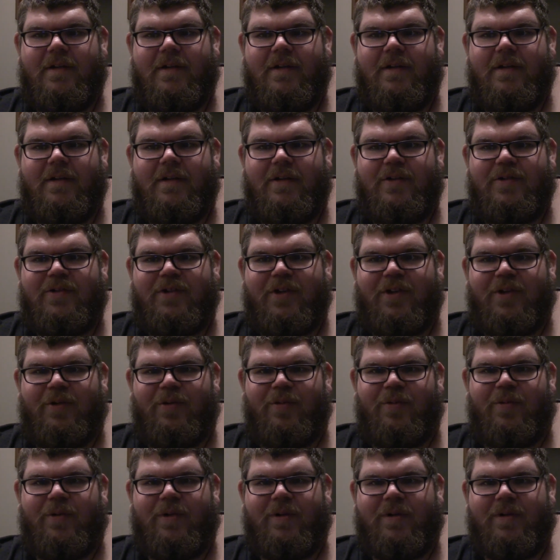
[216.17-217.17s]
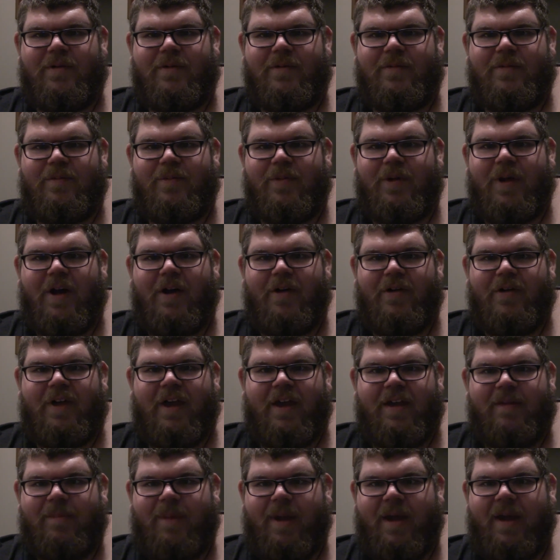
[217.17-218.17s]
So when we all
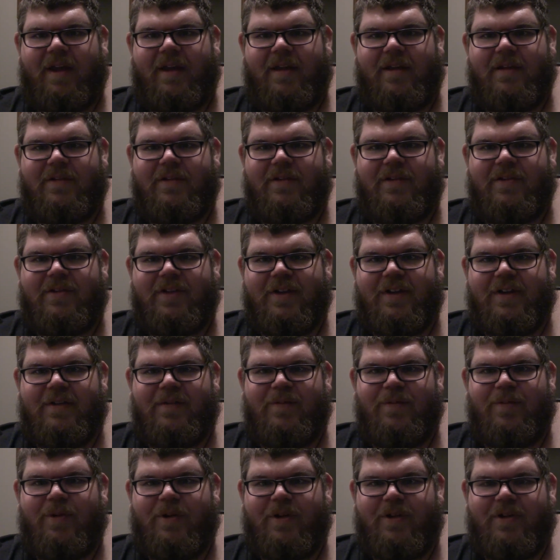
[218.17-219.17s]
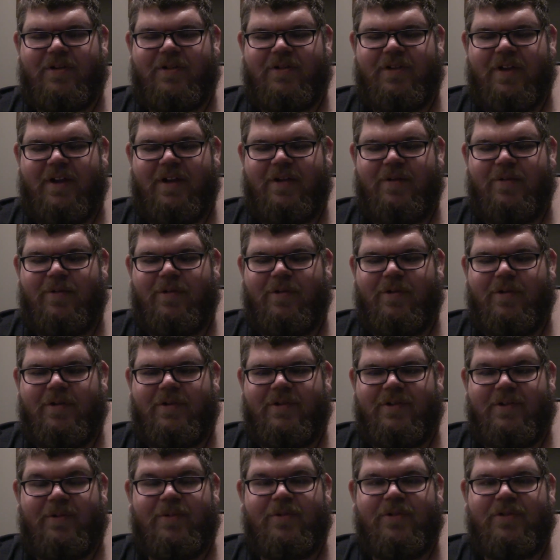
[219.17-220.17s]
came back to see where the snake was,
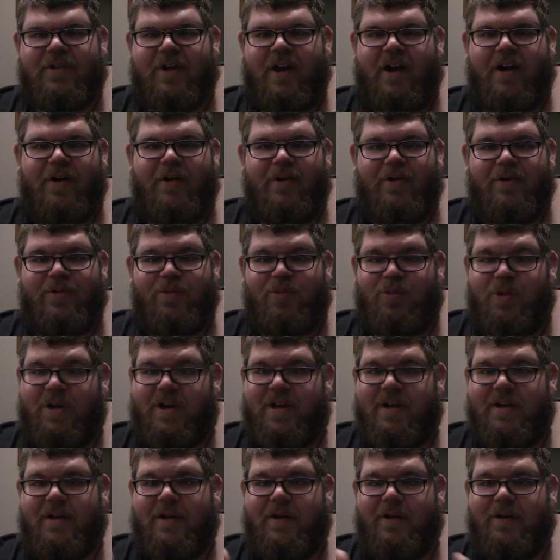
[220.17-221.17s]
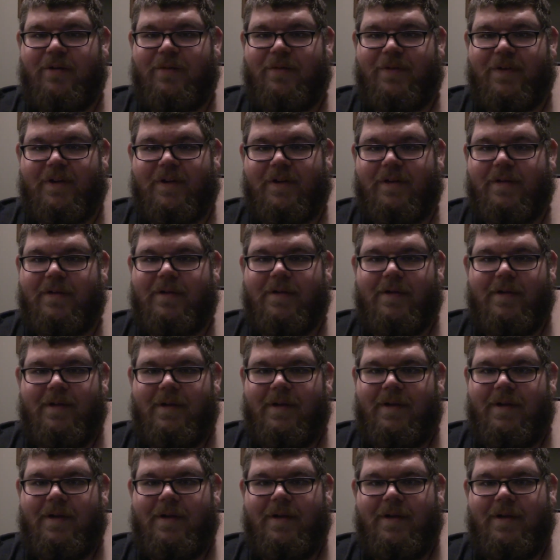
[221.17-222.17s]
it was gone. We didn't know if it
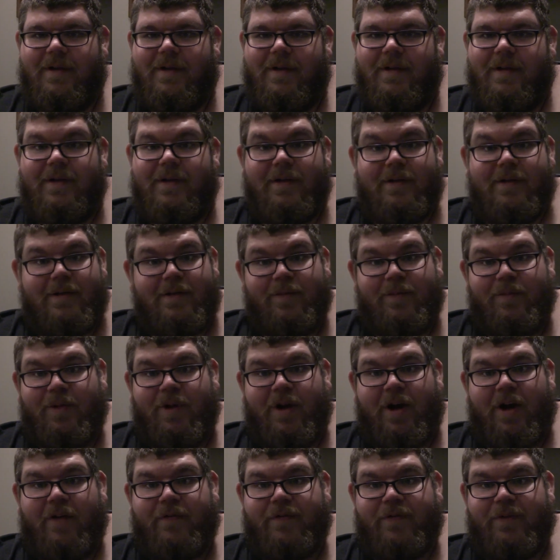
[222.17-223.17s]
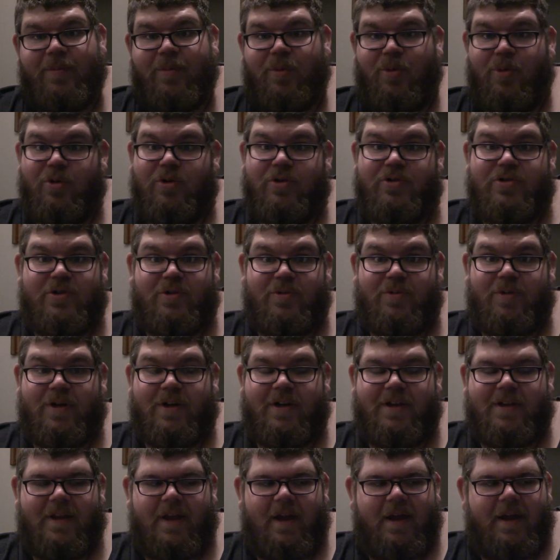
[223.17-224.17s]
went off the porch or went
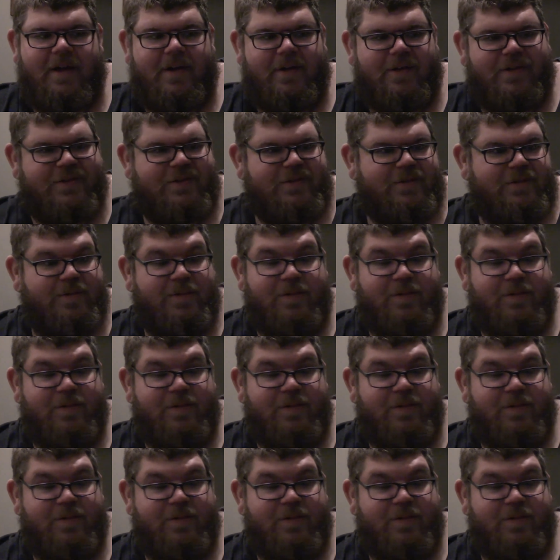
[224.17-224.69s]
in the house.